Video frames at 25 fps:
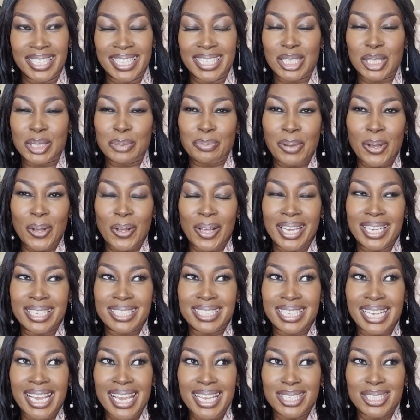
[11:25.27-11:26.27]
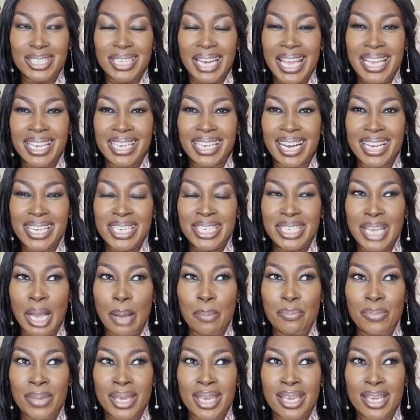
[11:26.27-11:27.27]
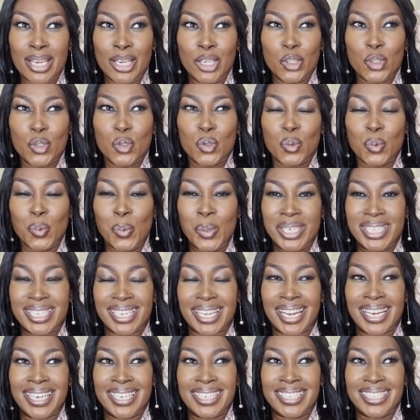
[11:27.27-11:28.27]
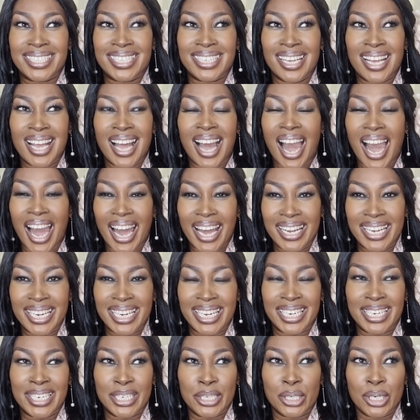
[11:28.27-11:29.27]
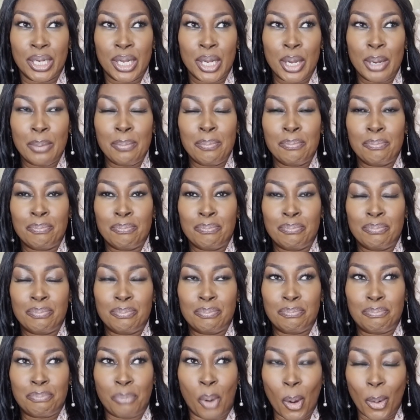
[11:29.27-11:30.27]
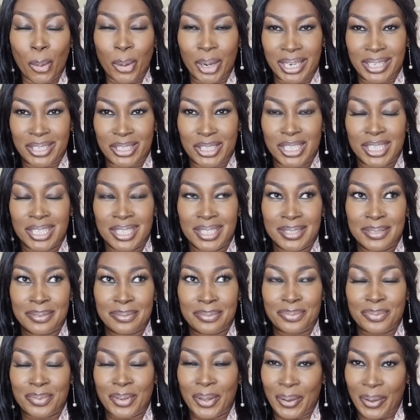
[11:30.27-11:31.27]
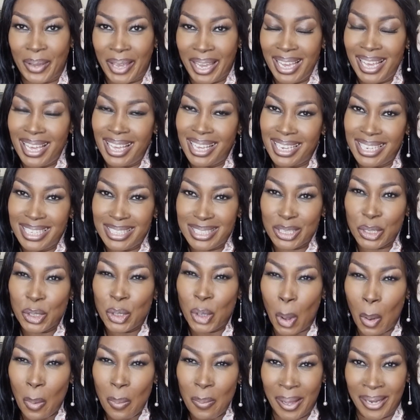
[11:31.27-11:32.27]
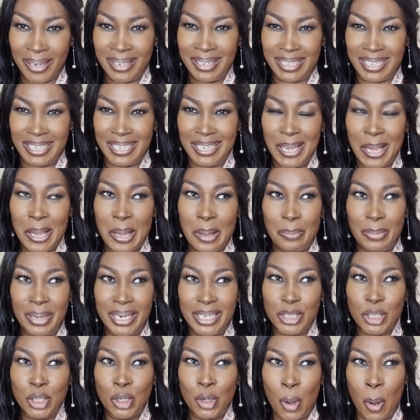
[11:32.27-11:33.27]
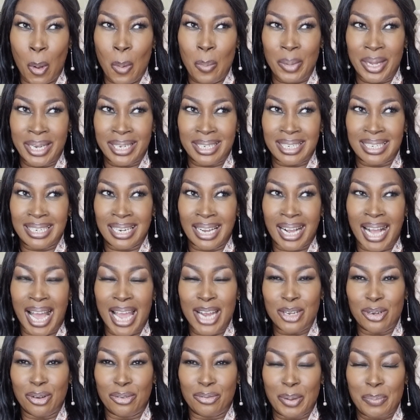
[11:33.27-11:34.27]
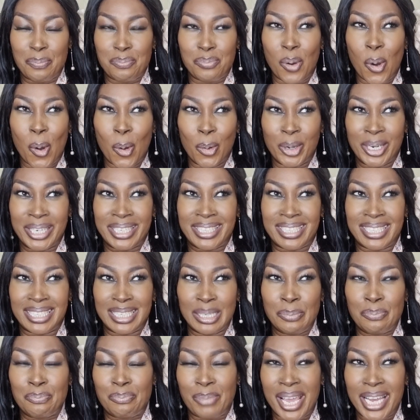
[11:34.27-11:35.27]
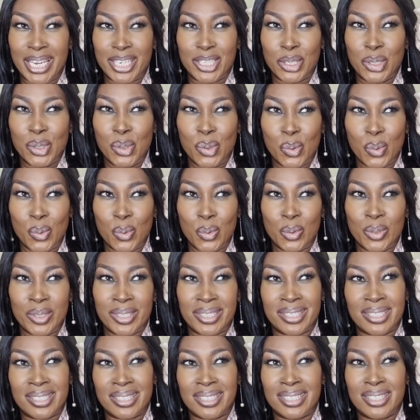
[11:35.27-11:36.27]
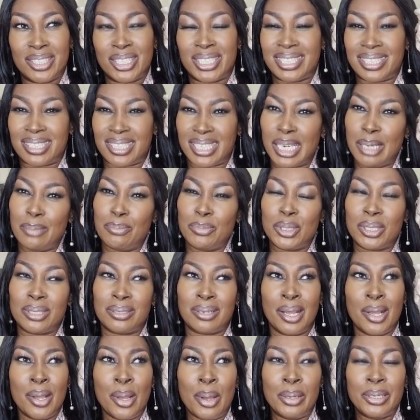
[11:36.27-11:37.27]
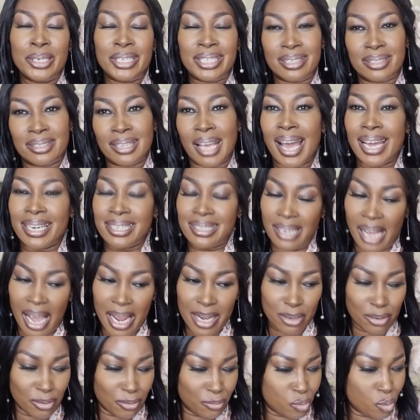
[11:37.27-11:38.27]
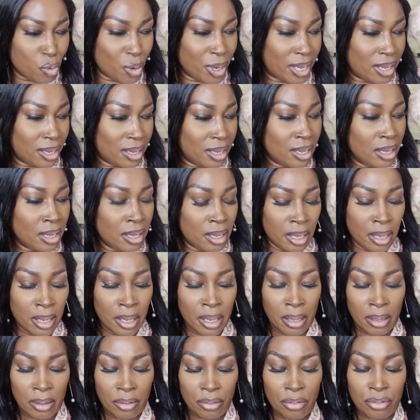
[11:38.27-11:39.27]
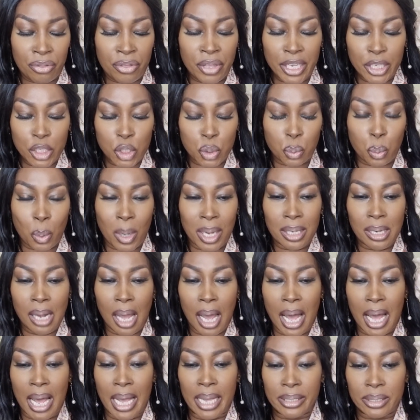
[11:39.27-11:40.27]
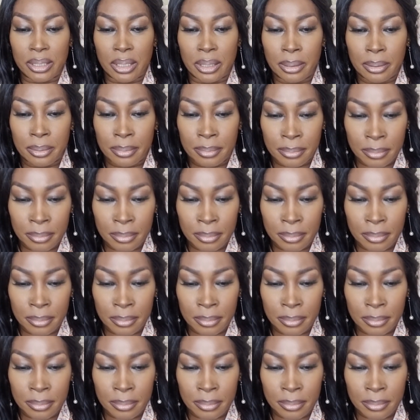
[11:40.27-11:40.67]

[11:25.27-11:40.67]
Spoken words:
smell, it tastes like a yummy, sweetened, honeyed porridge. Okay, it's gourmandy, but it's gourmandy in a kind of a porridgey, baked goods, steamed dessert kind of way. This one has